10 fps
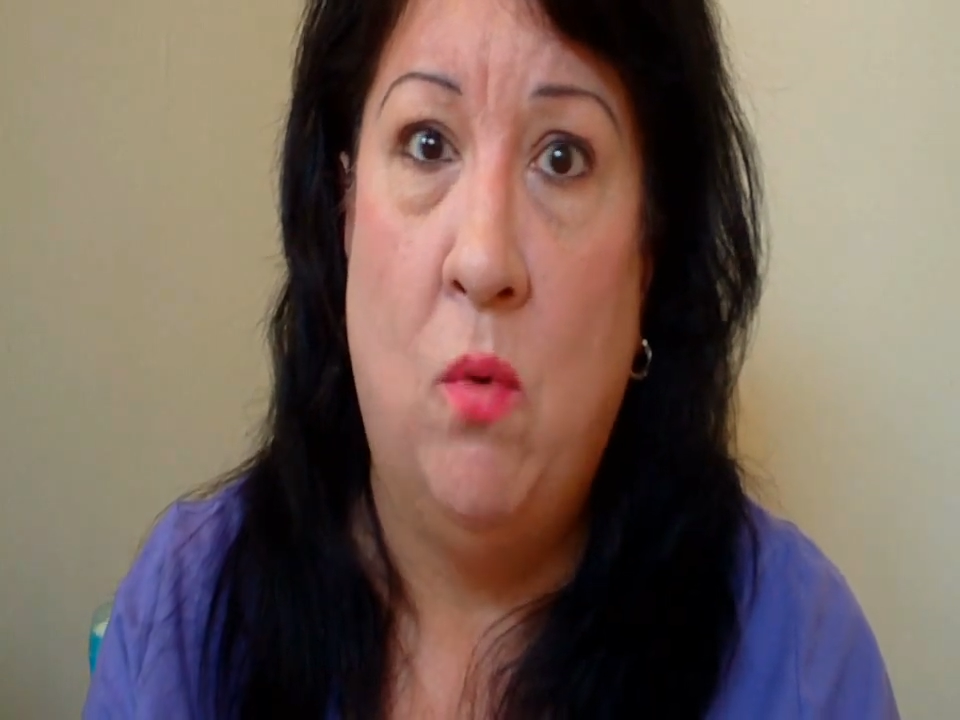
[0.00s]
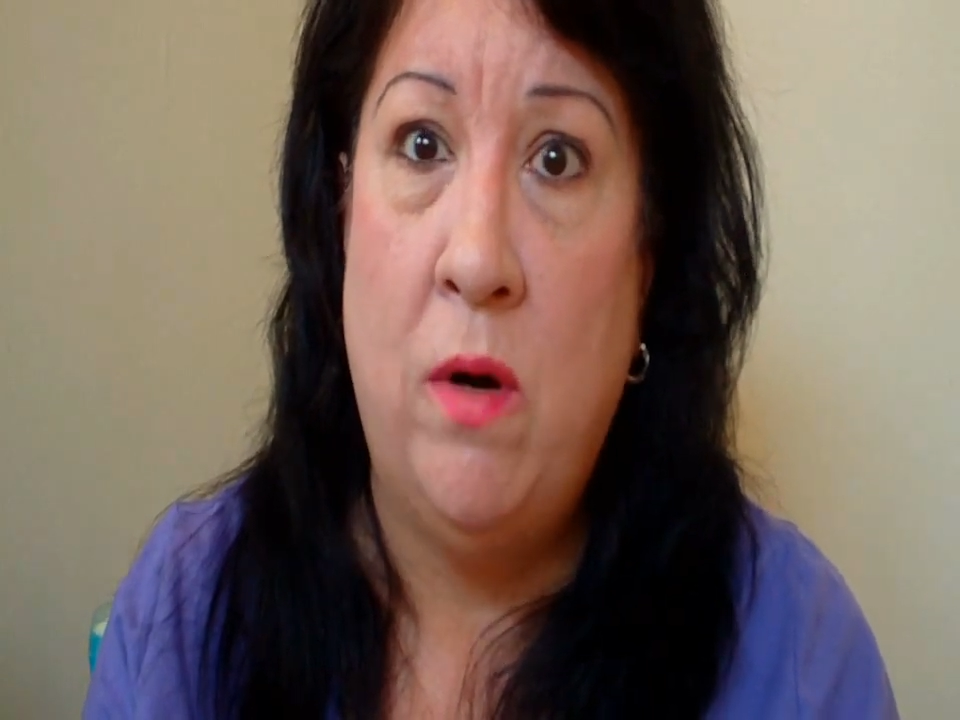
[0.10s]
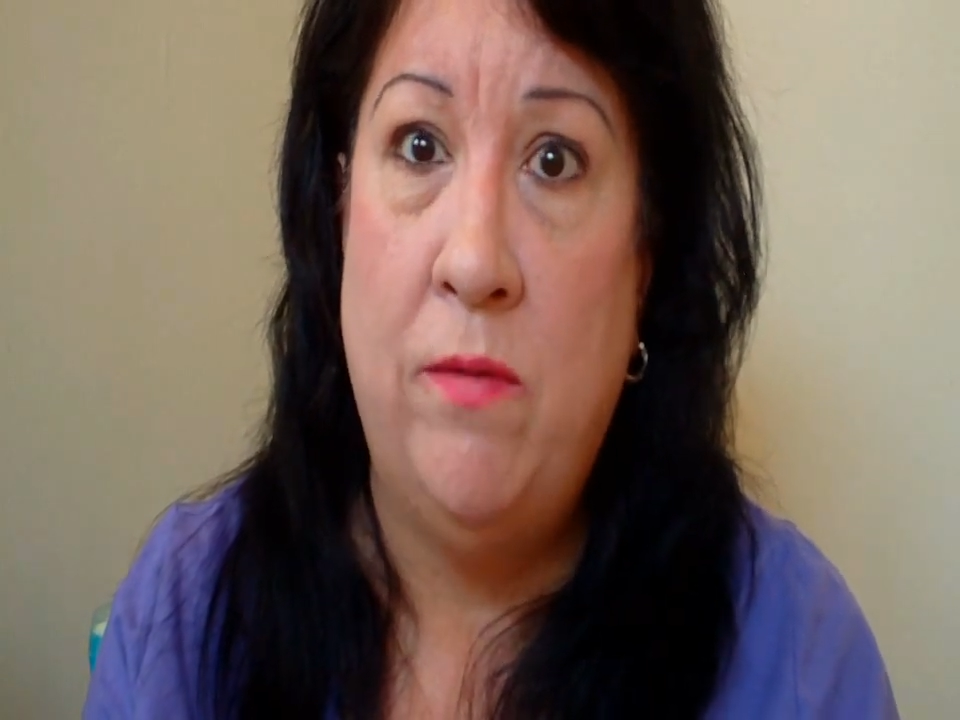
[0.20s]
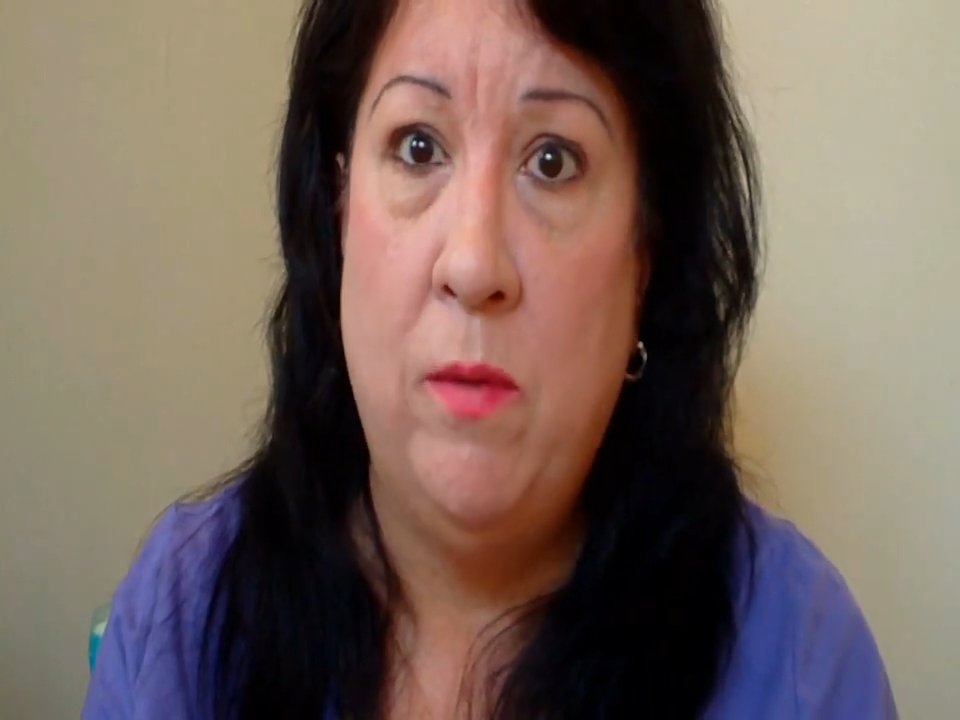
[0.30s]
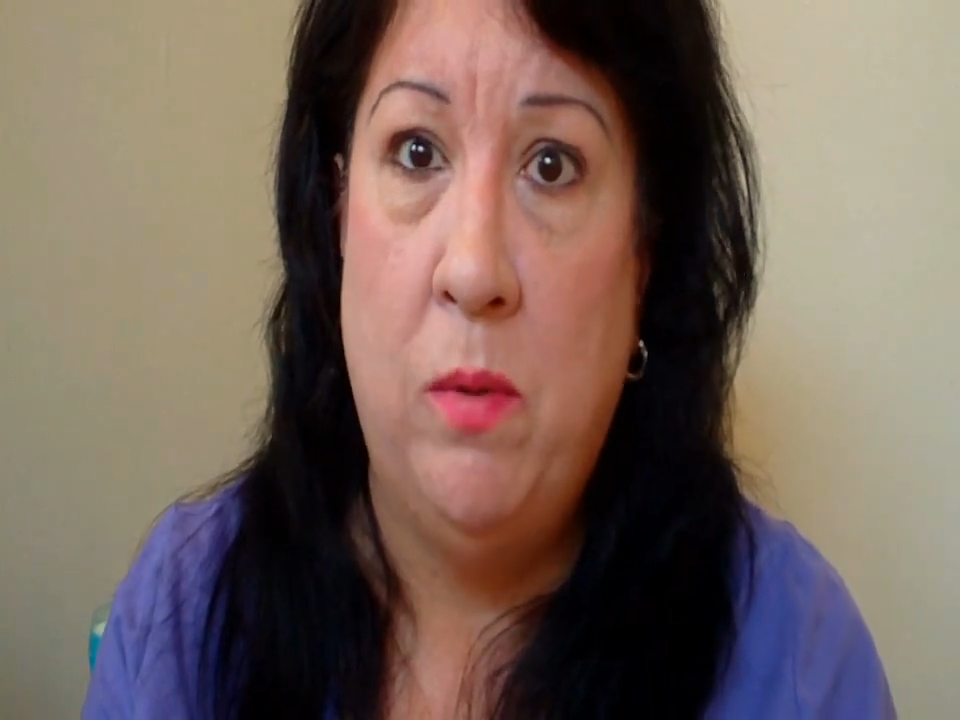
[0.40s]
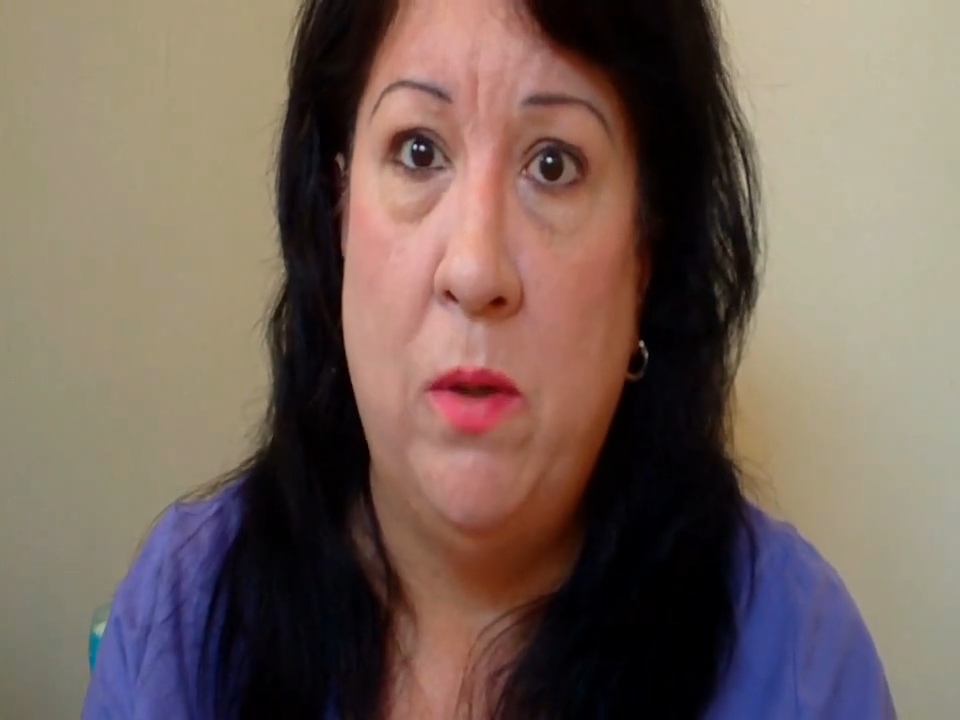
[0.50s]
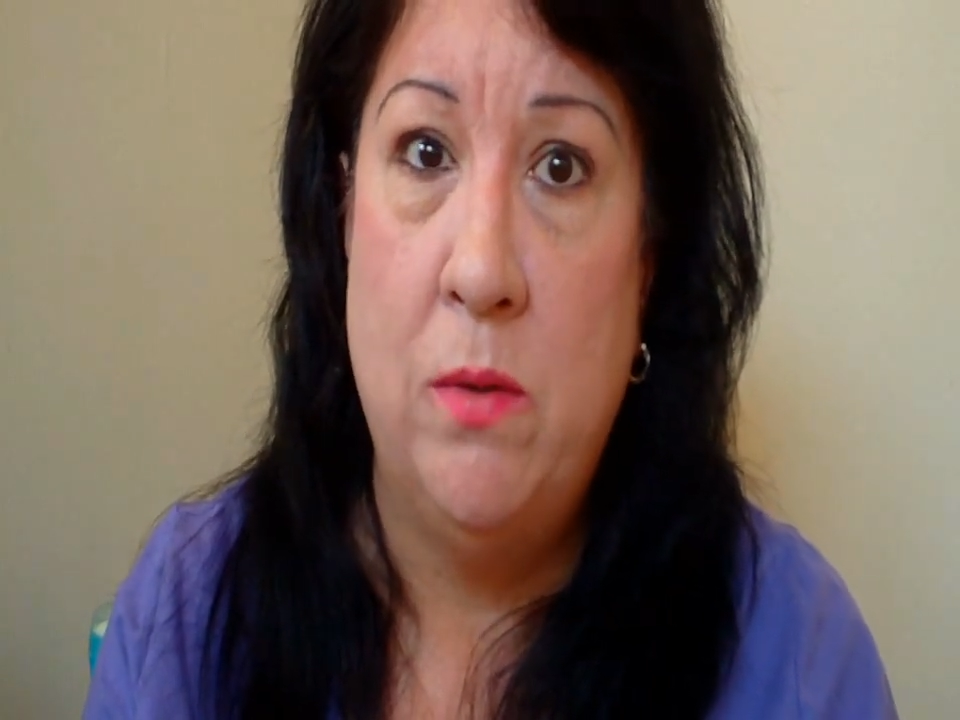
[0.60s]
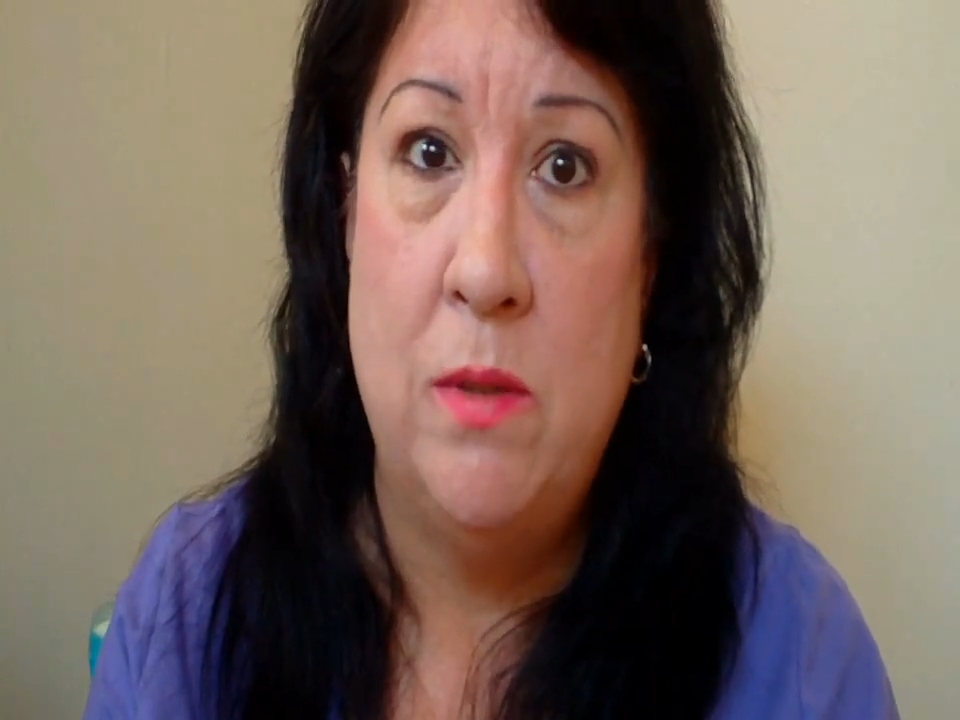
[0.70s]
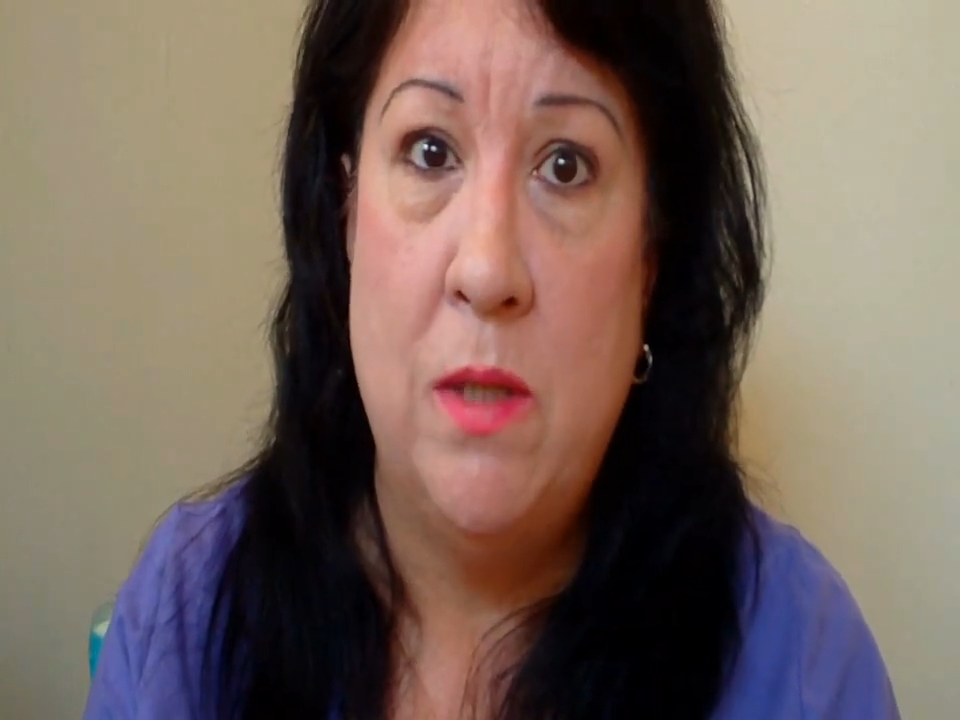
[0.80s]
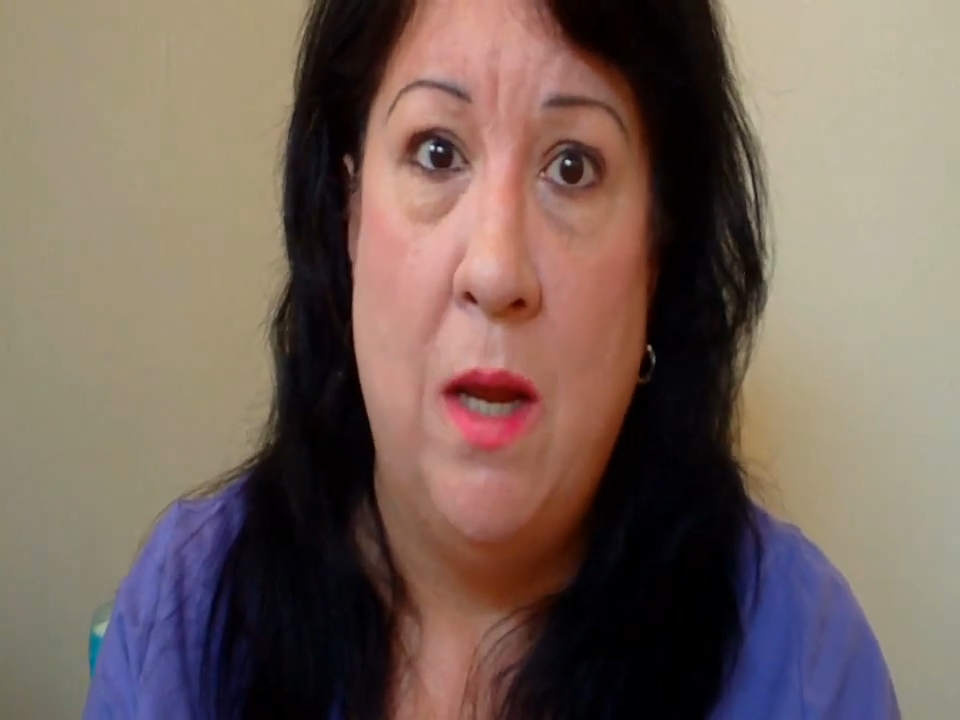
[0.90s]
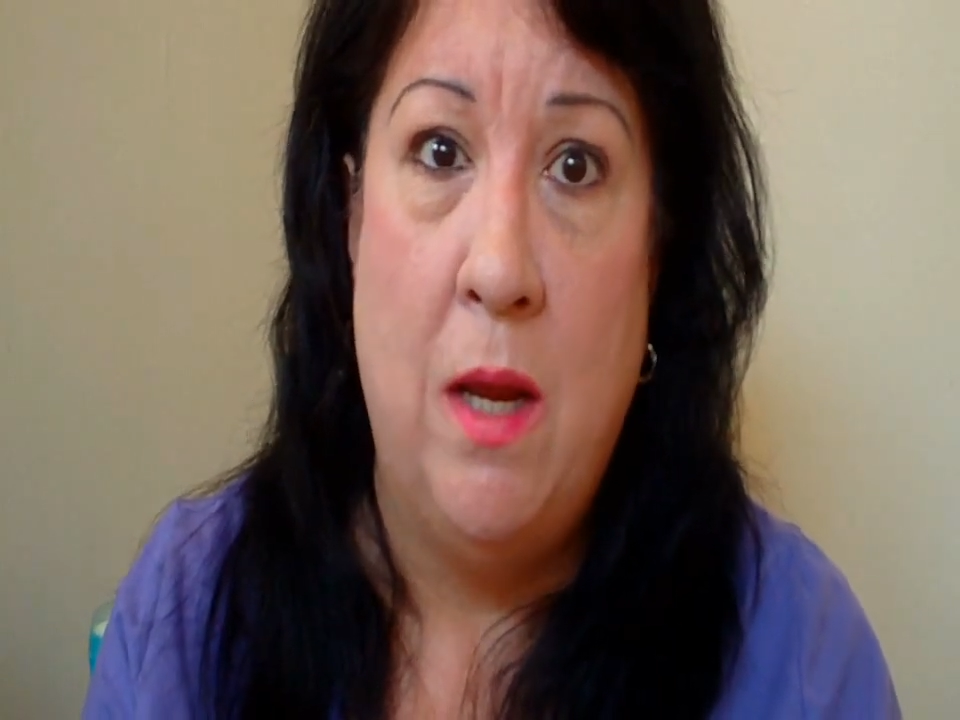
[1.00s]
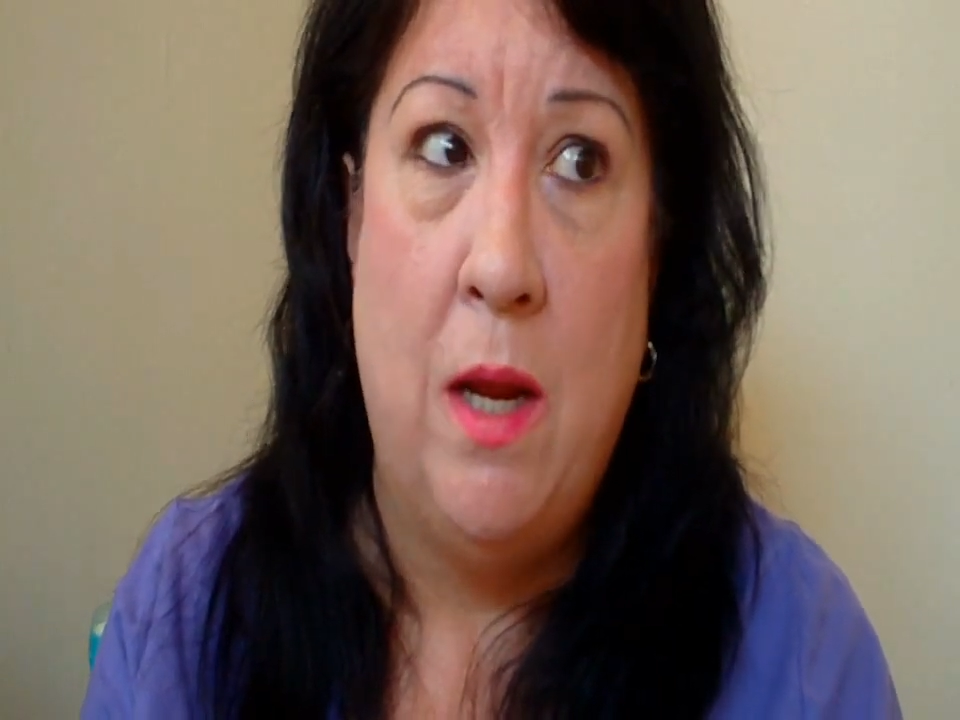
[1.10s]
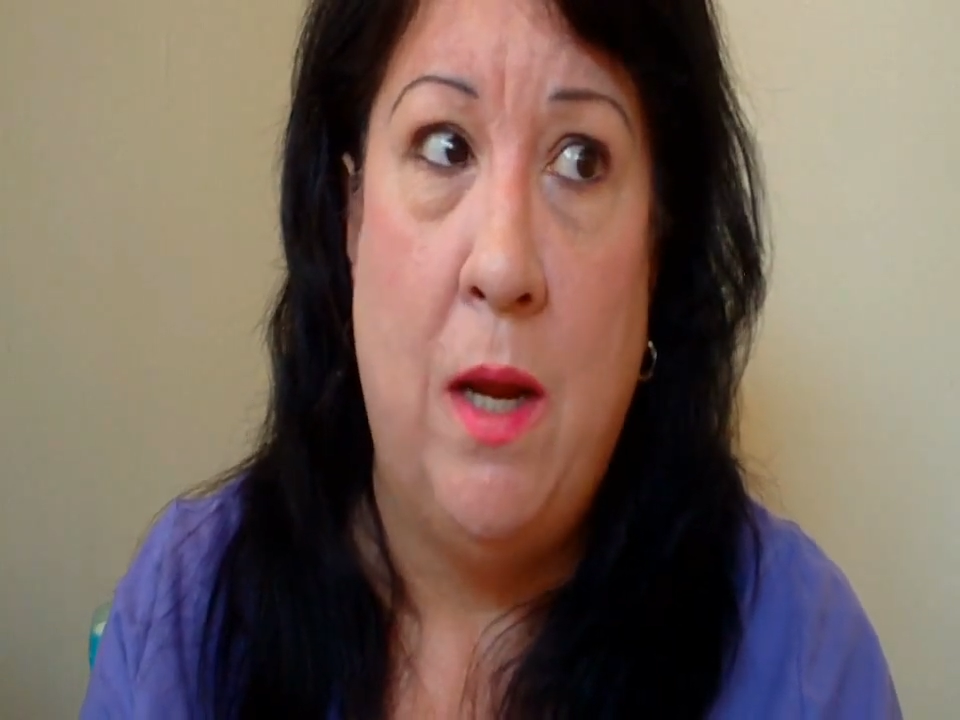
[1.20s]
more of the blues.